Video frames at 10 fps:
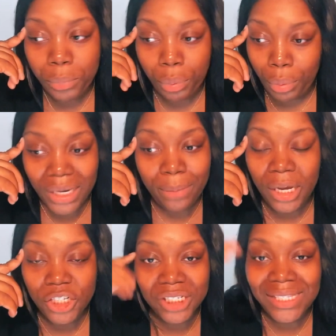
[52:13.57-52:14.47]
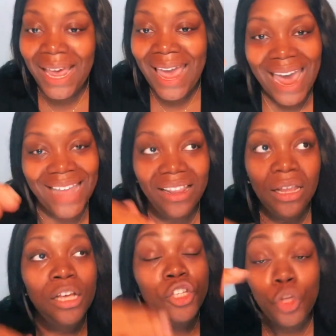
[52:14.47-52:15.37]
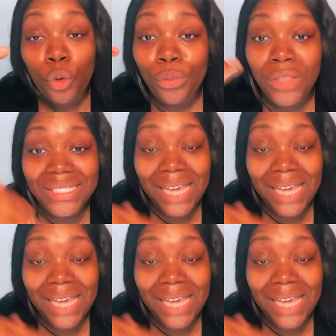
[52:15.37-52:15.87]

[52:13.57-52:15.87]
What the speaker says: Pretty much. And so the